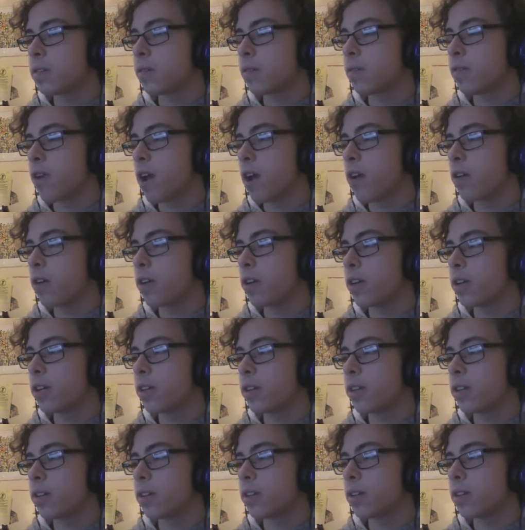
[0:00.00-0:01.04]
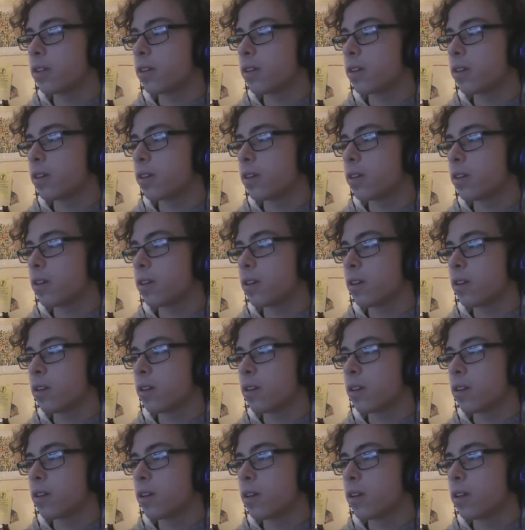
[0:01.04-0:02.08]
very...
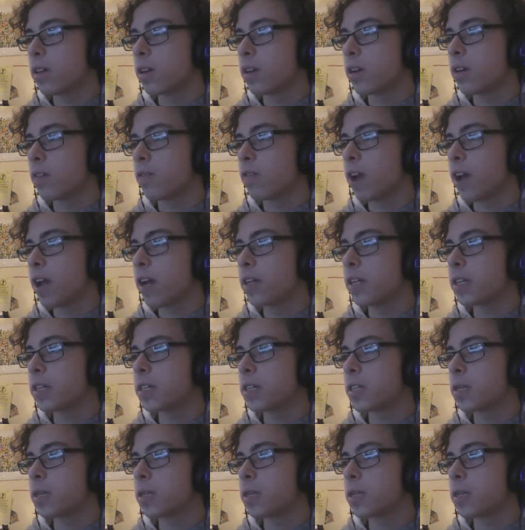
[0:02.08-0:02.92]
The conveyance